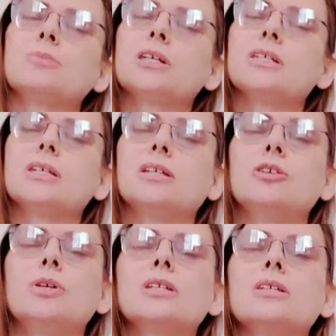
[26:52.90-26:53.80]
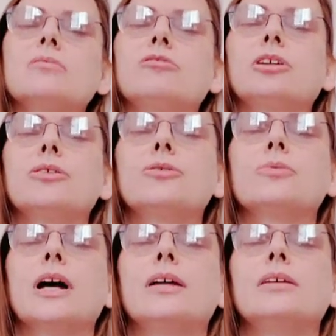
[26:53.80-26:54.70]
Continuing to feel the
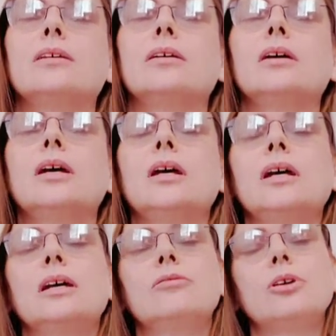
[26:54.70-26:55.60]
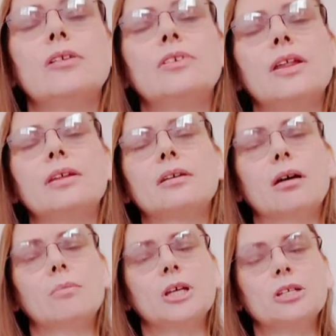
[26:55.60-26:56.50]
red. If you have nothing
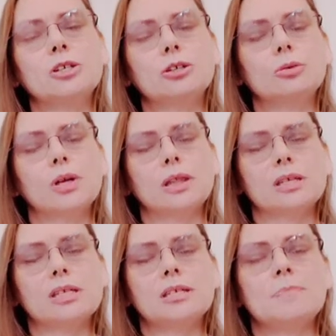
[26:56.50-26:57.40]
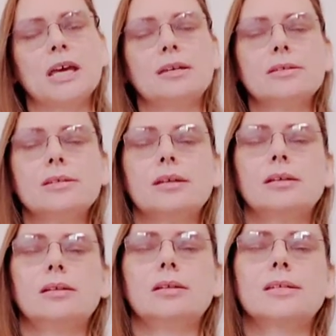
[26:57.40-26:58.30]
coming to you in this space, then
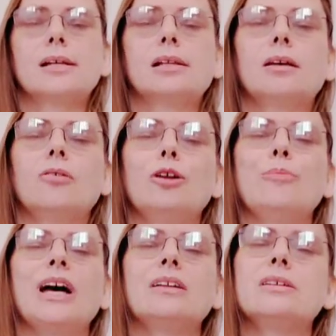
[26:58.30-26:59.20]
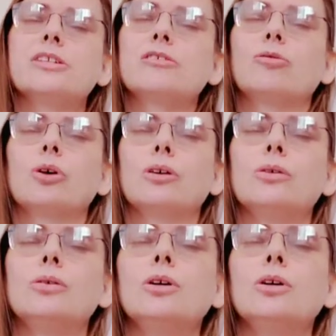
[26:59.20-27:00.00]
it is clear and balanced for you.